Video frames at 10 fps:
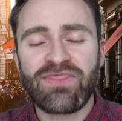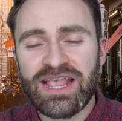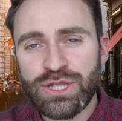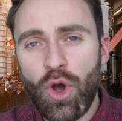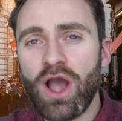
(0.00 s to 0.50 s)

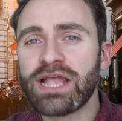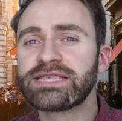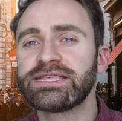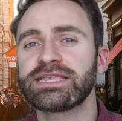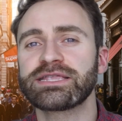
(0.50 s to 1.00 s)
there's not a
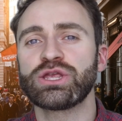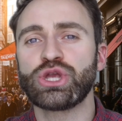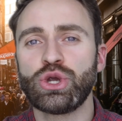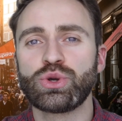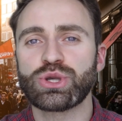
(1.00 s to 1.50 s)

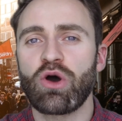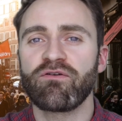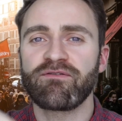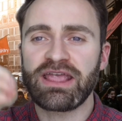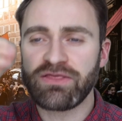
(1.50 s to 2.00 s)
consistent use
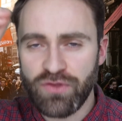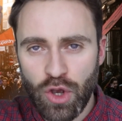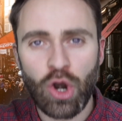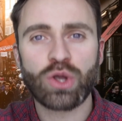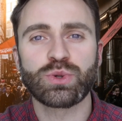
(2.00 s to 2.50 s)
of either
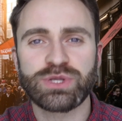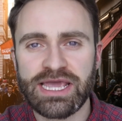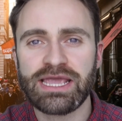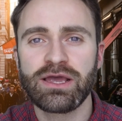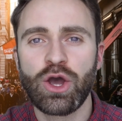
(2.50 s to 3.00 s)
the glottal
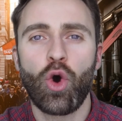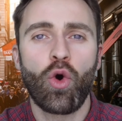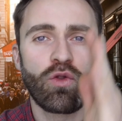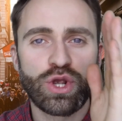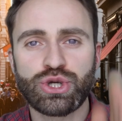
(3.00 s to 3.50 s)
T
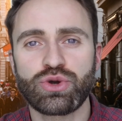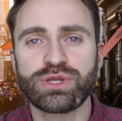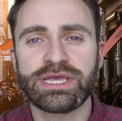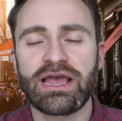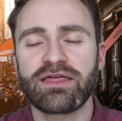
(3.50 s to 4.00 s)
or the
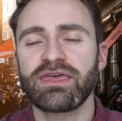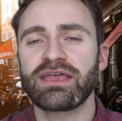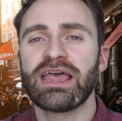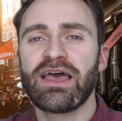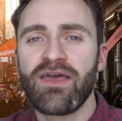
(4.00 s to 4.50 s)
true T. I
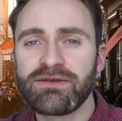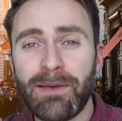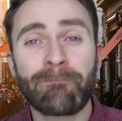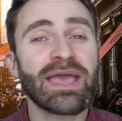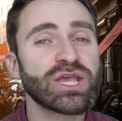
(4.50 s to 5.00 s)
think there's
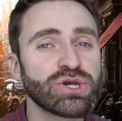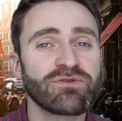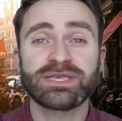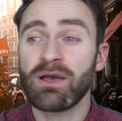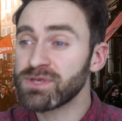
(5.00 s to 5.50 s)
a mixture
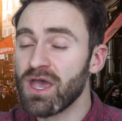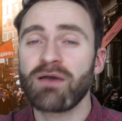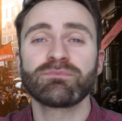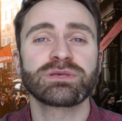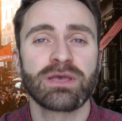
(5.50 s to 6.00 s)
of
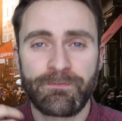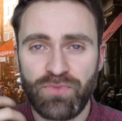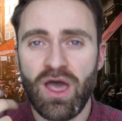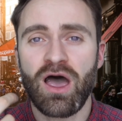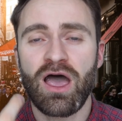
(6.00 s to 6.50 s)
sometimes
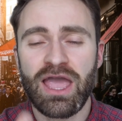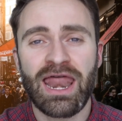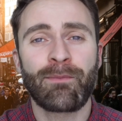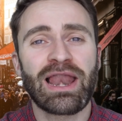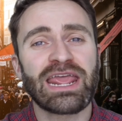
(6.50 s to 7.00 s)
uh,
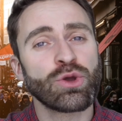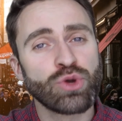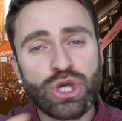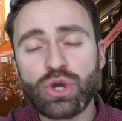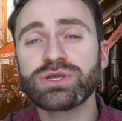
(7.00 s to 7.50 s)
in M L E
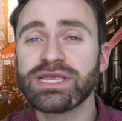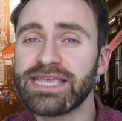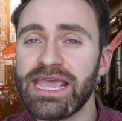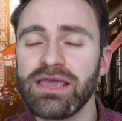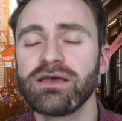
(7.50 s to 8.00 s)
you'll use the
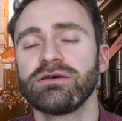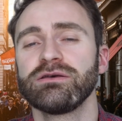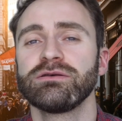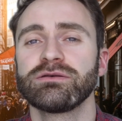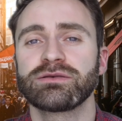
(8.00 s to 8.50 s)
T,
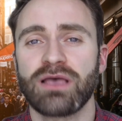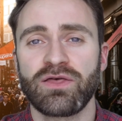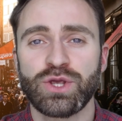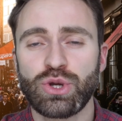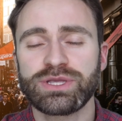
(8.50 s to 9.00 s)

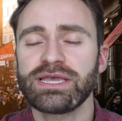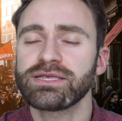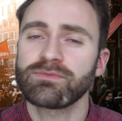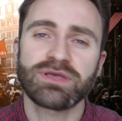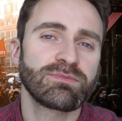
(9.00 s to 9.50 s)
uh, the true T,
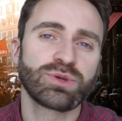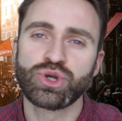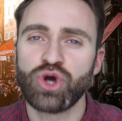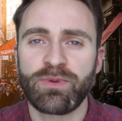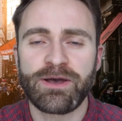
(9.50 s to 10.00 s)
sometimes
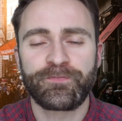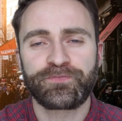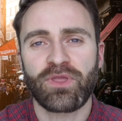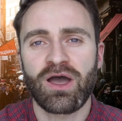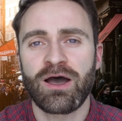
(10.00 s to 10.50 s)
you'll drop it.
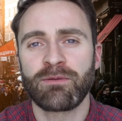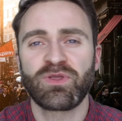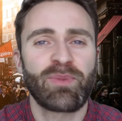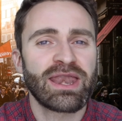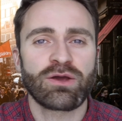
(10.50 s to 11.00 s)
Um,
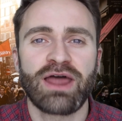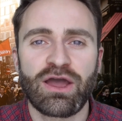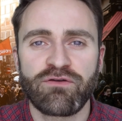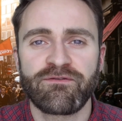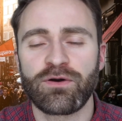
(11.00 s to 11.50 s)
depending on
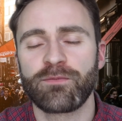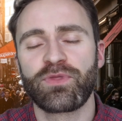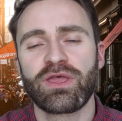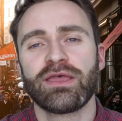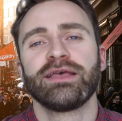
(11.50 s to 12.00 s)
how you feel.
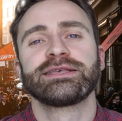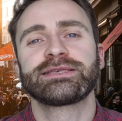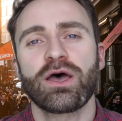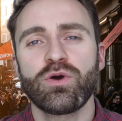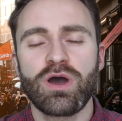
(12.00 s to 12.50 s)

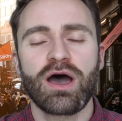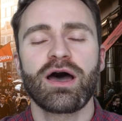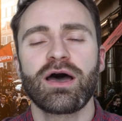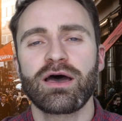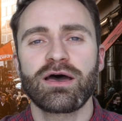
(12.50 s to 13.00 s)
So,
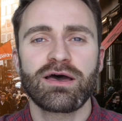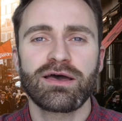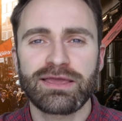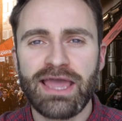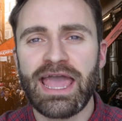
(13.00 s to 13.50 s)

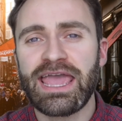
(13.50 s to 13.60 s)
uh, yeah,